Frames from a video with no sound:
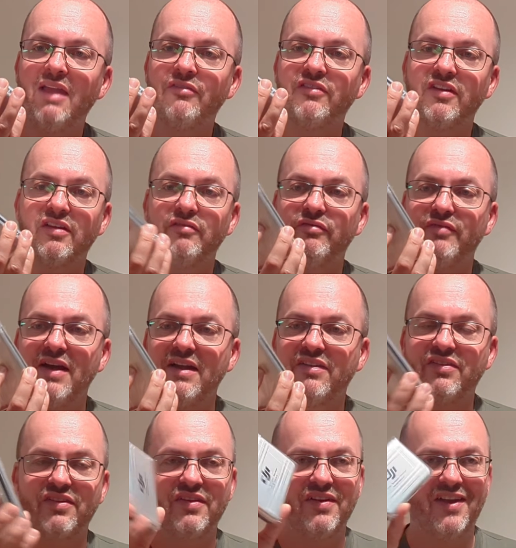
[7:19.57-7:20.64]
I have to
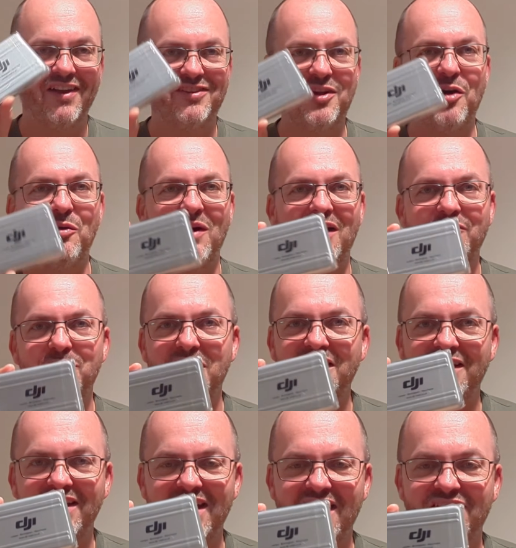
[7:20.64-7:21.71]
confess, I don't have
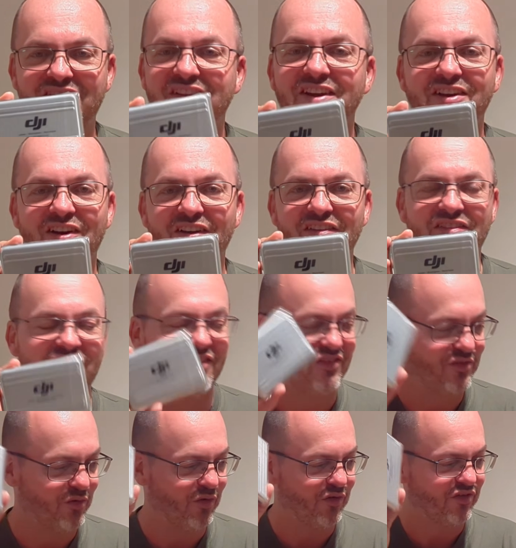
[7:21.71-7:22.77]
many SD cards to
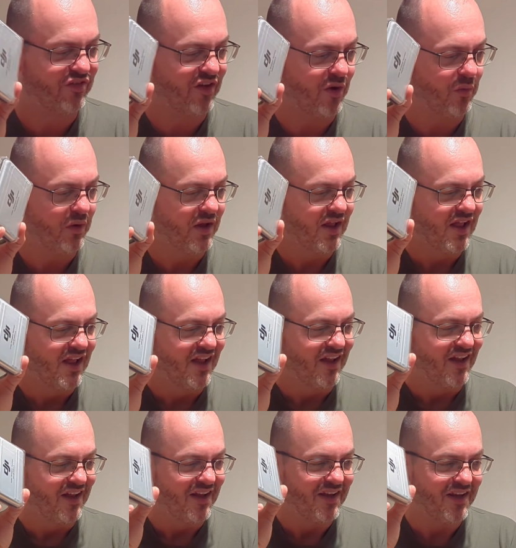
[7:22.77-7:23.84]
store, so
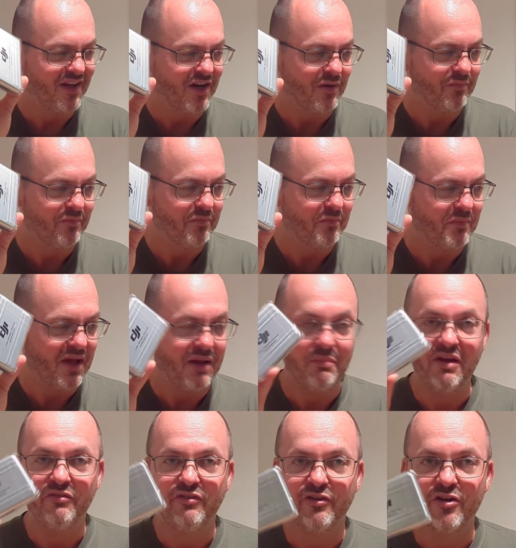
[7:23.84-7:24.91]
you know,
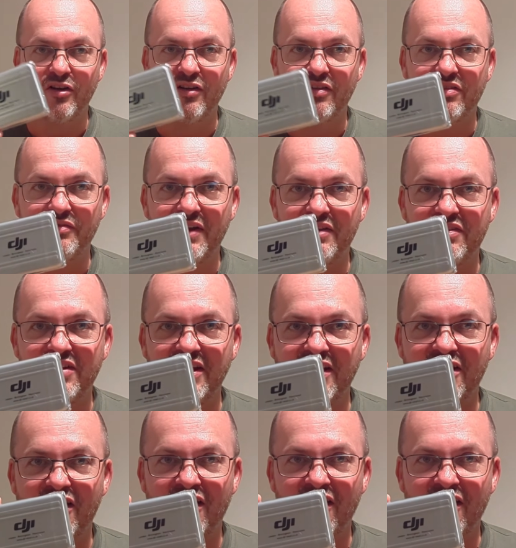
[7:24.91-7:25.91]
maybe if you've got lots of SD